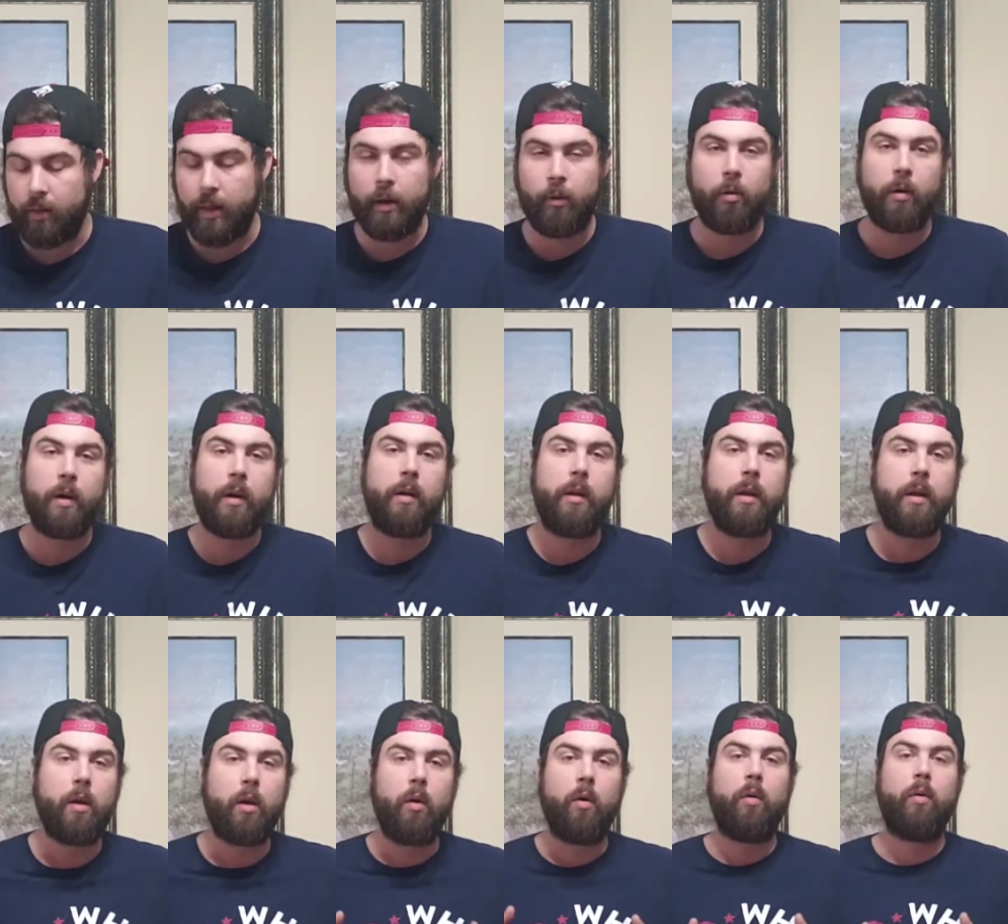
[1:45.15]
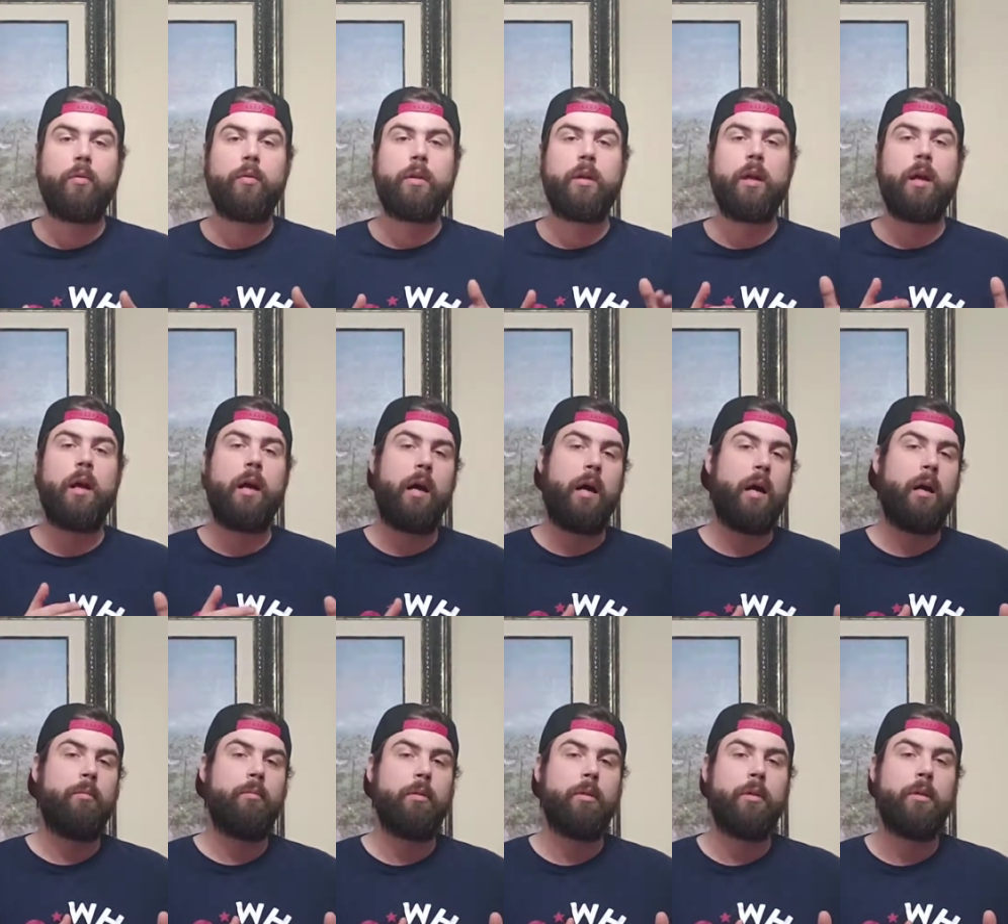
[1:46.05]
They were in the old
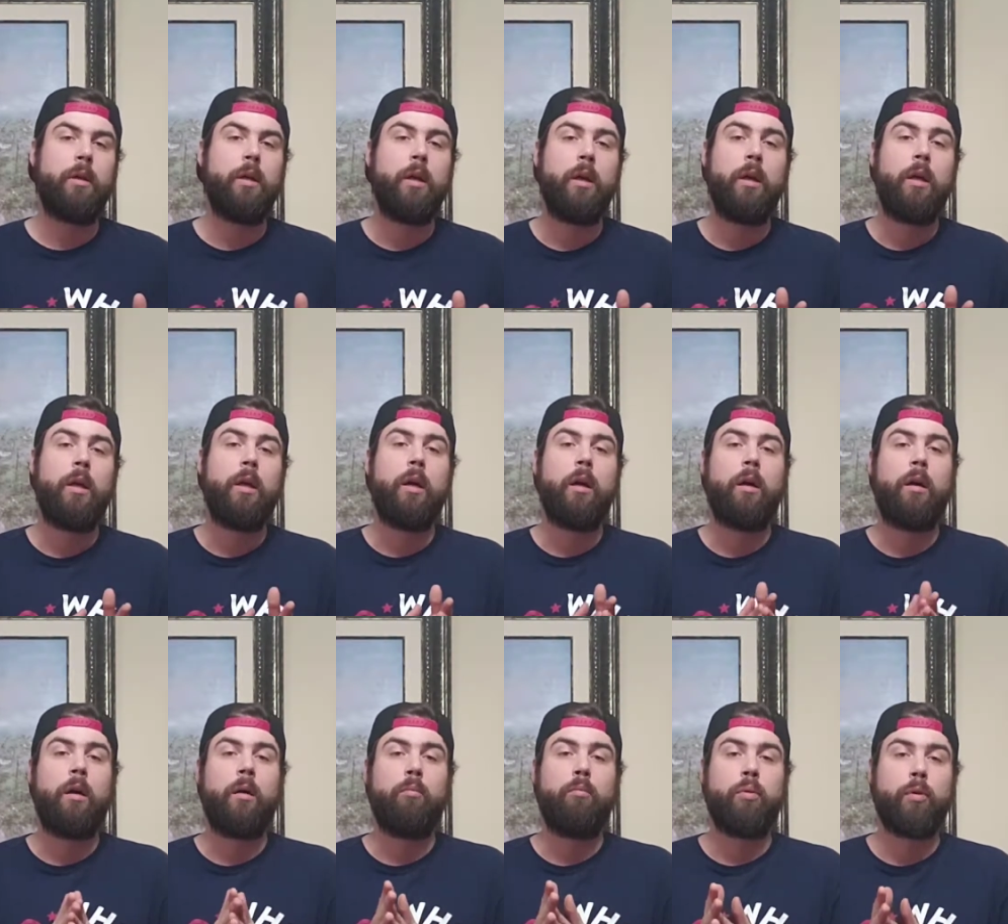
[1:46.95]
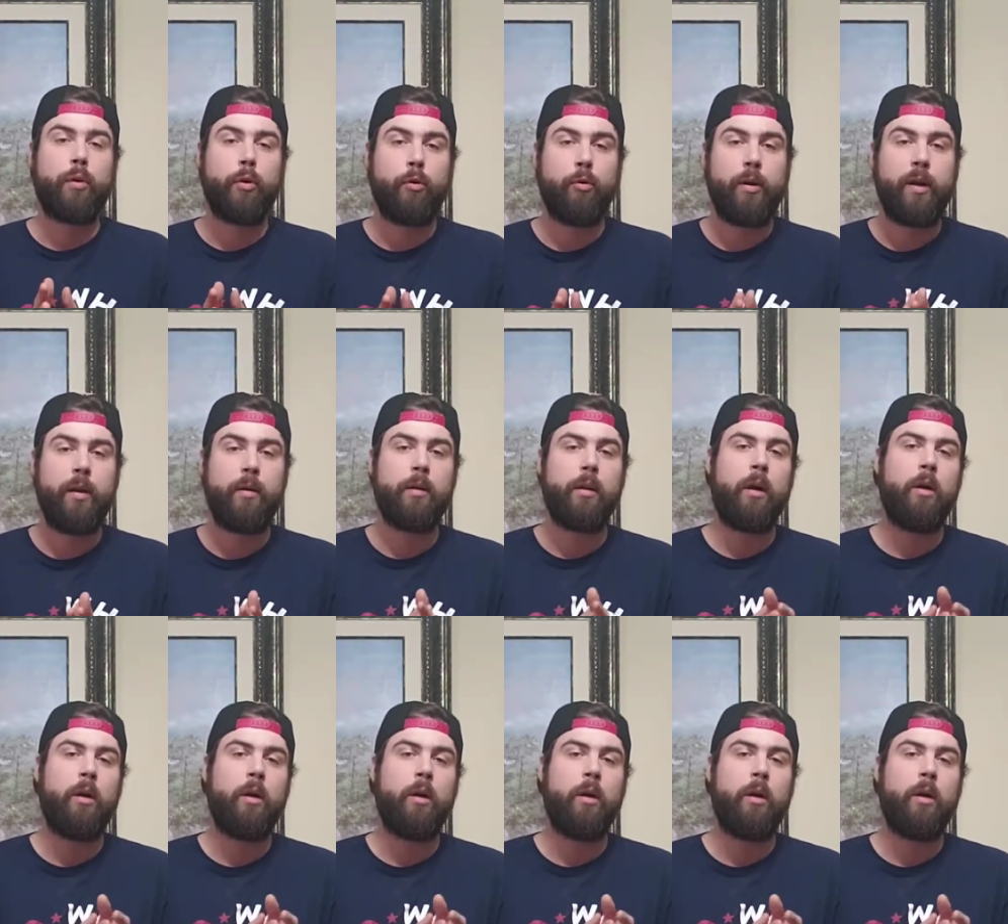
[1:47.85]
Cahaba brewery.